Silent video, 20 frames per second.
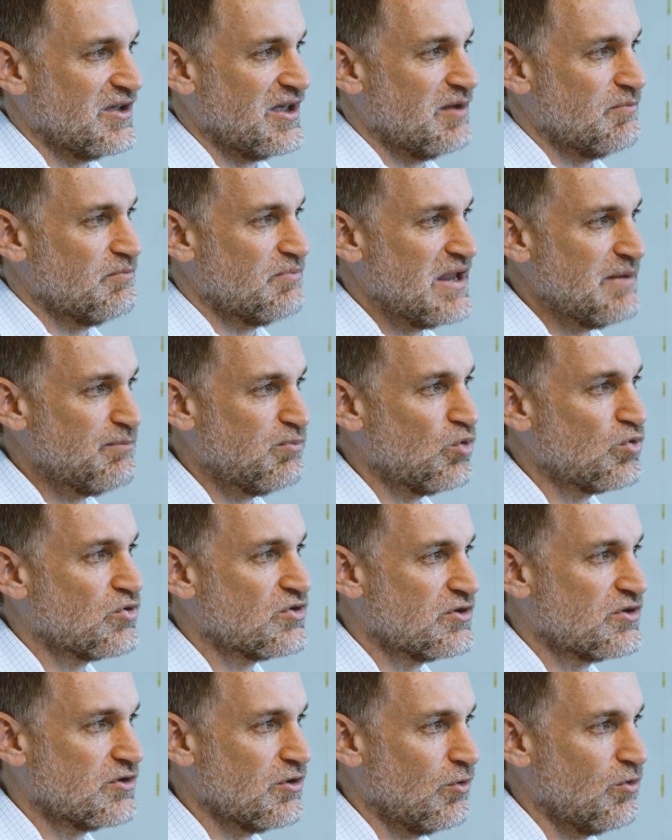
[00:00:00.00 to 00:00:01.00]
and people
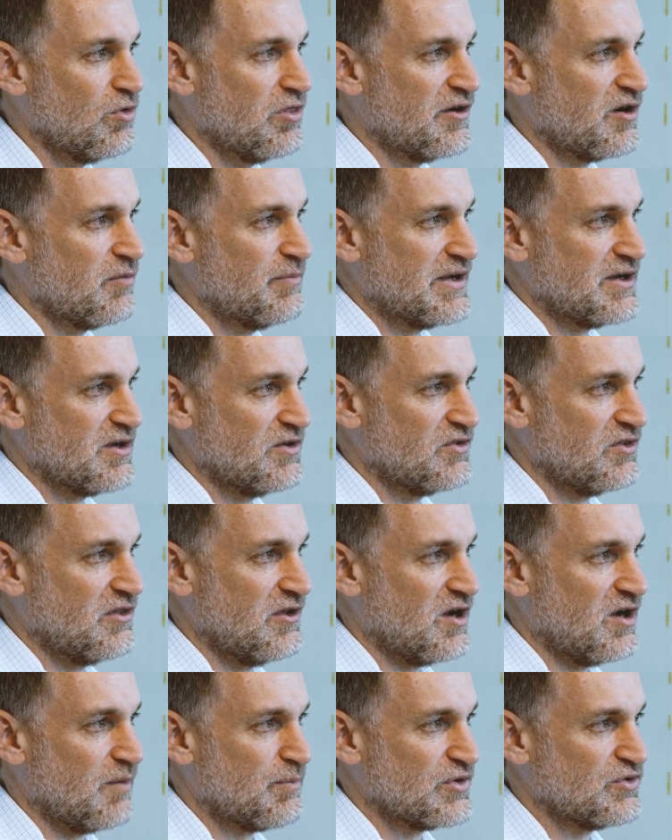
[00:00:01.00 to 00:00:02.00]
go there because of
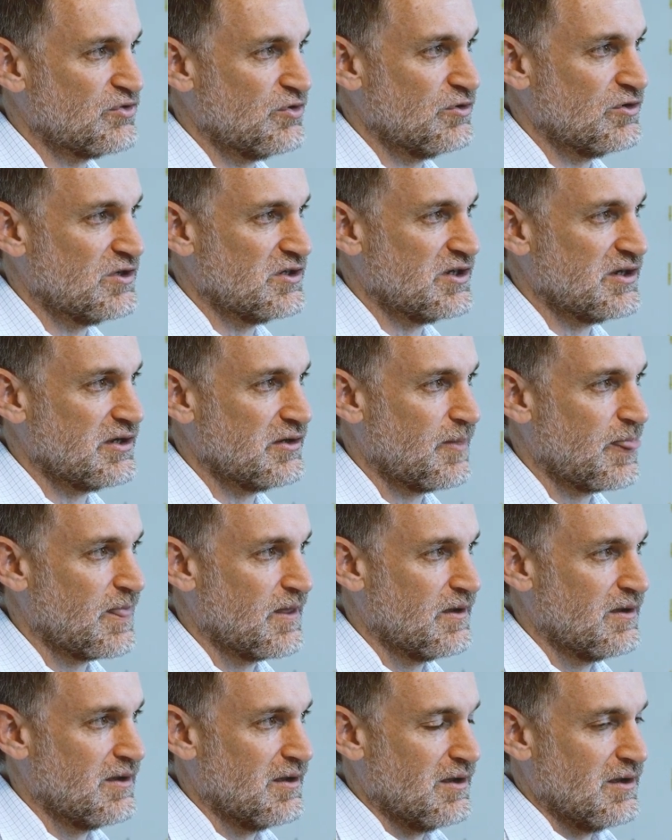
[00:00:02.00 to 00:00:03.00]
the opportunity.
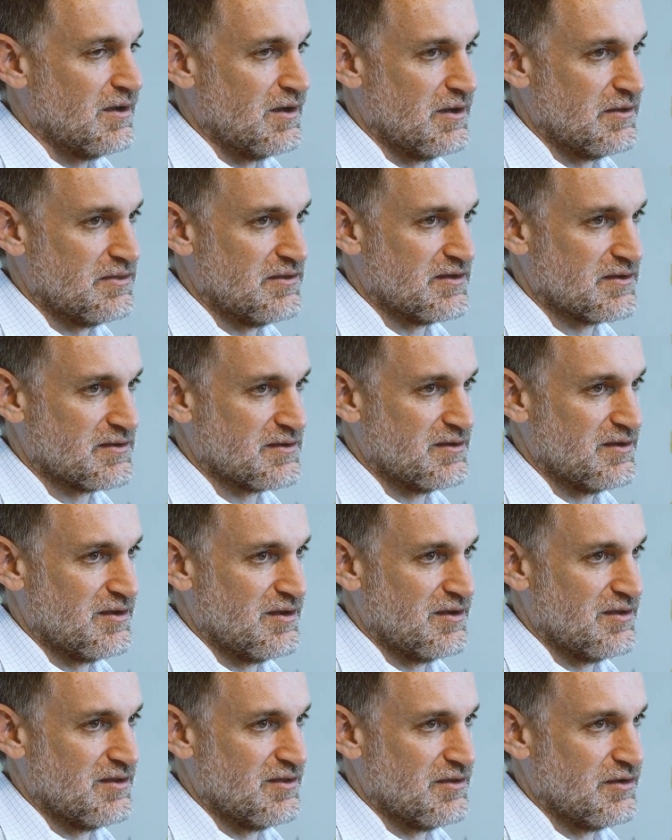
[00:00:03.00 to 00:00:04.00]
I think
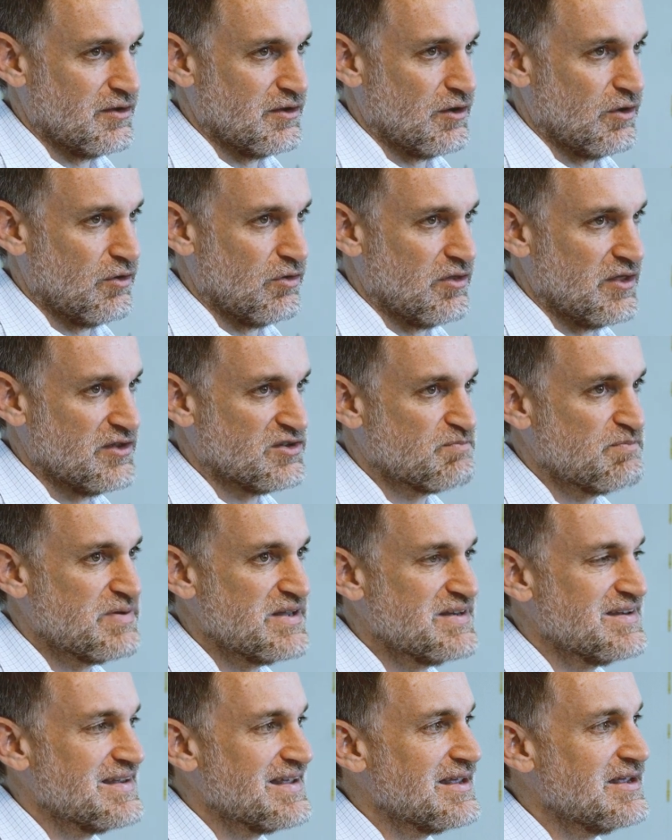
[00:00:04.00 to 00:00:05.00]
it's
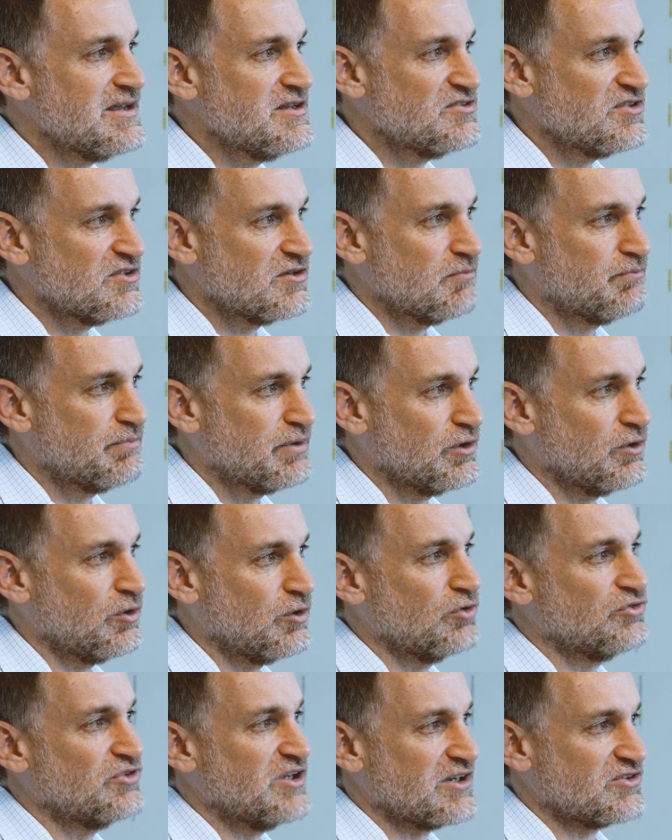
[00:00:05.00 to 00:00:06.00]
been easy to
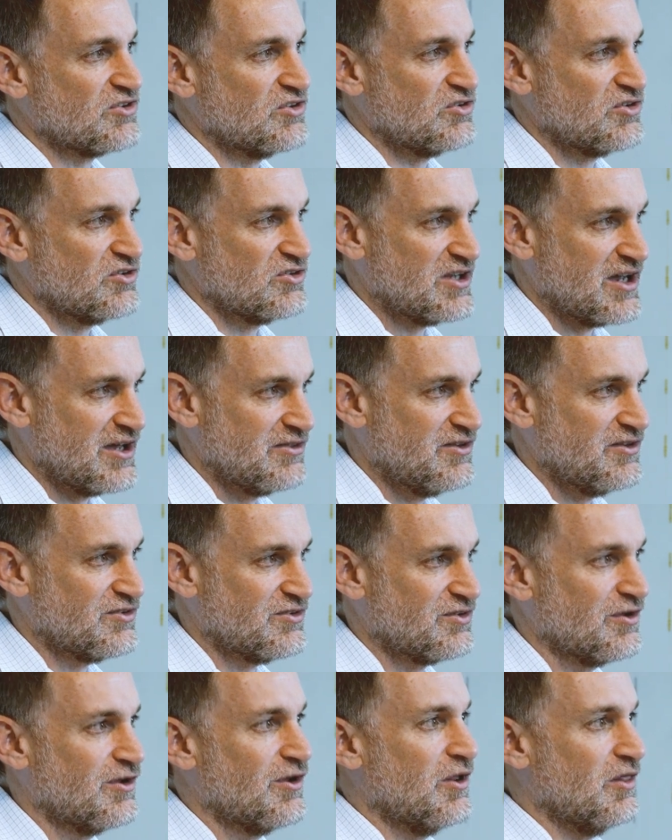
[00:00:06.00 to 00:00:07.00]
build. Texas has had
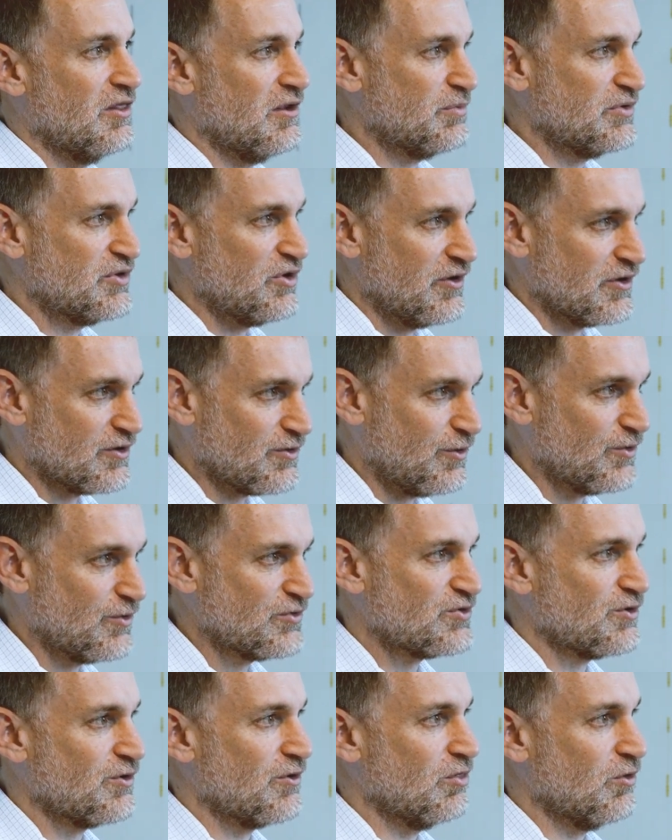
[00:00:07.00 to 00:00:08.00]
this libertarian
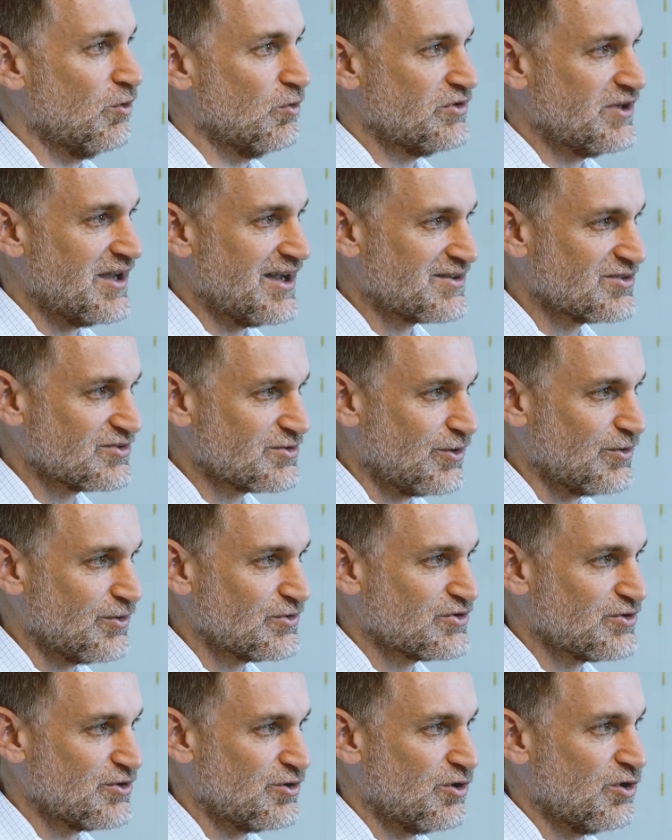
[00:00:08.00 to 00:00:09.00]
culture and low tax
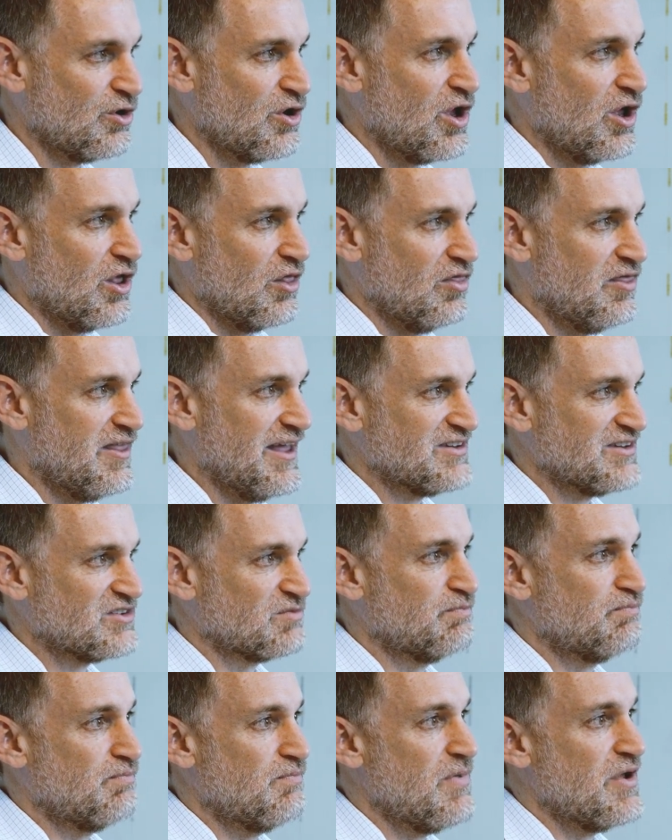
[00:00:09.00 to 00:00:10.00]
culture that's
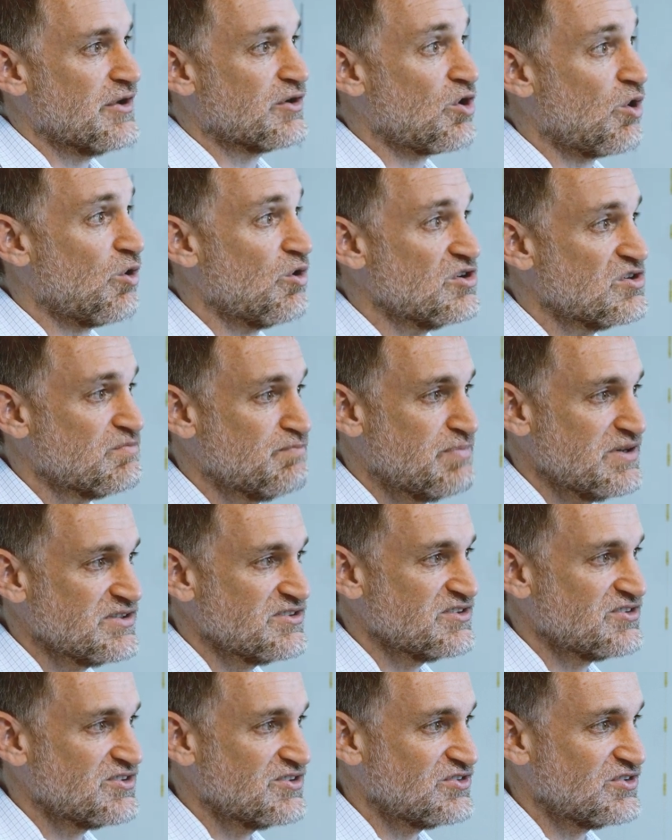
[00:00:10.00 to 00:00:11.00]
encouraged
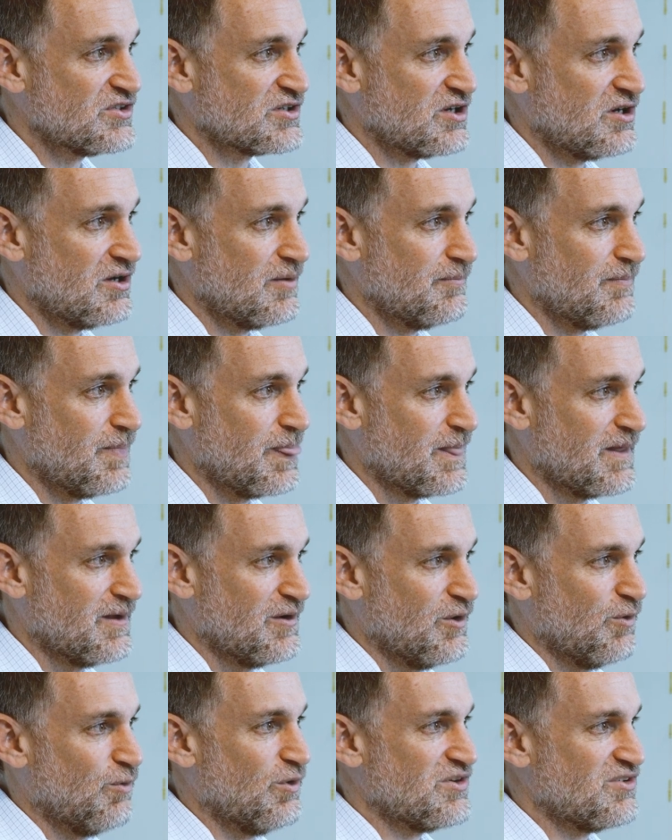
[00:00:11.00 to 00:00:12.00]
businesses to come,
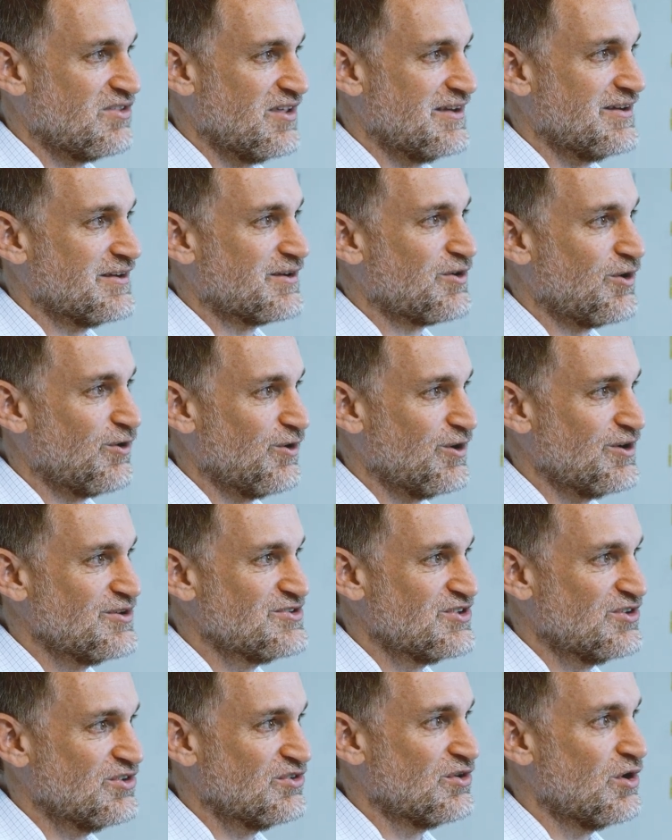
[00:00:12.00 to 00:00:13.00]
which then
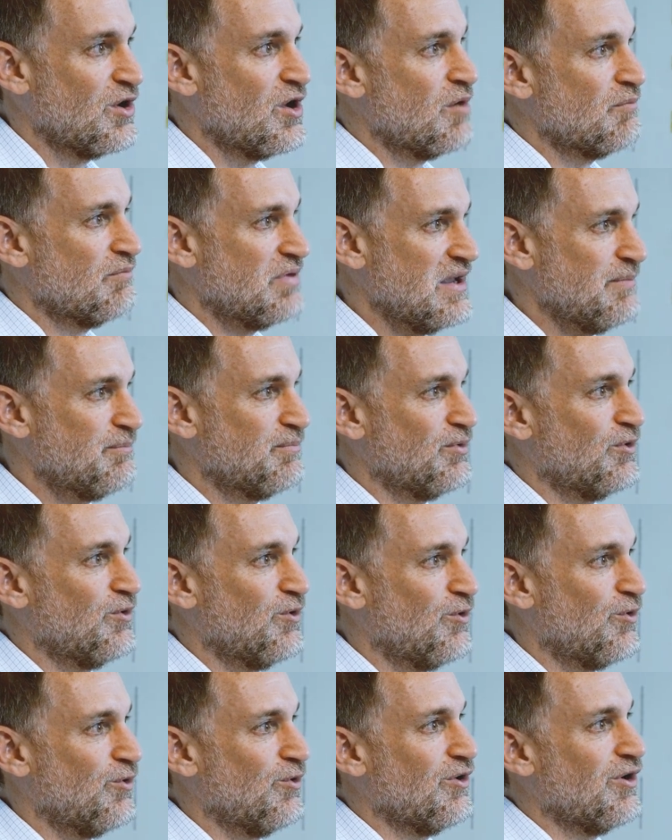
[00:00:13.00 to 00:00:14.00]
encourages
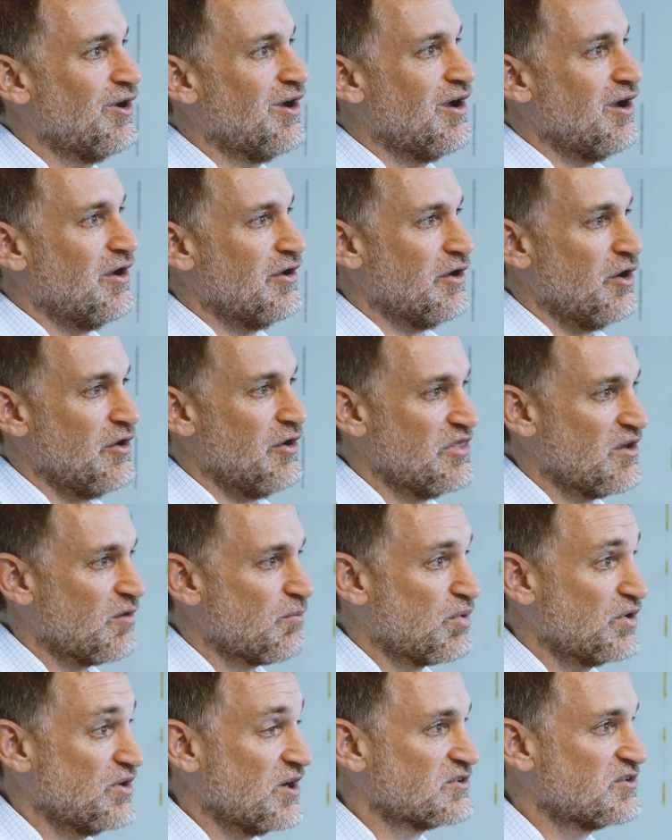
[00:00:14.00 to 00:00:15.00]
people, in their
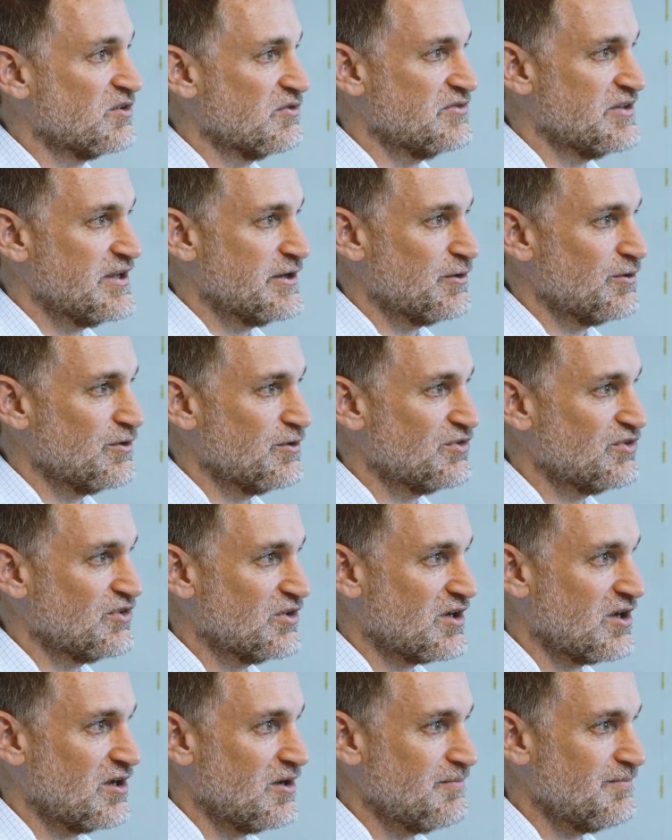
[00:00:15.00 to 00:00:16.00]
productive years to
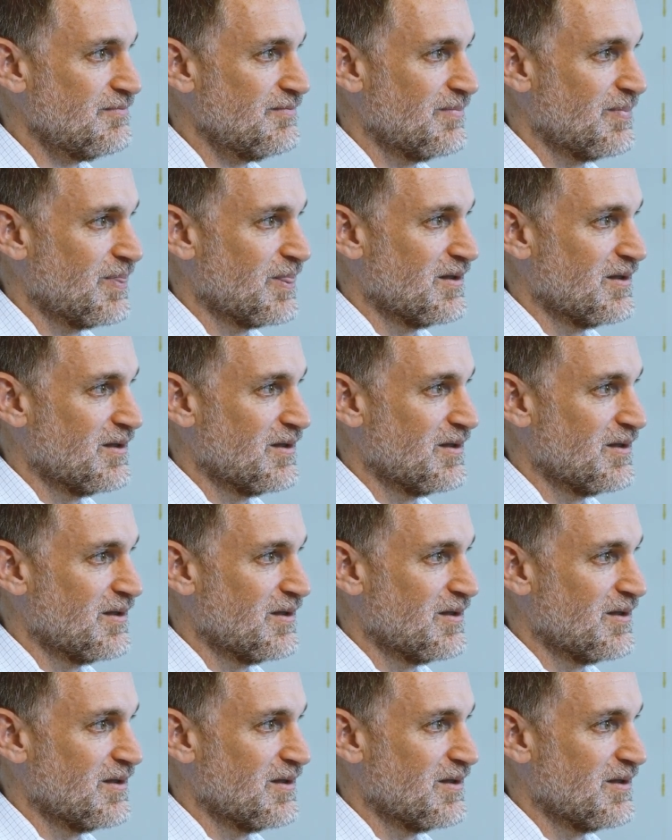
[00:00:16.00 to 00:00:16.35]
come.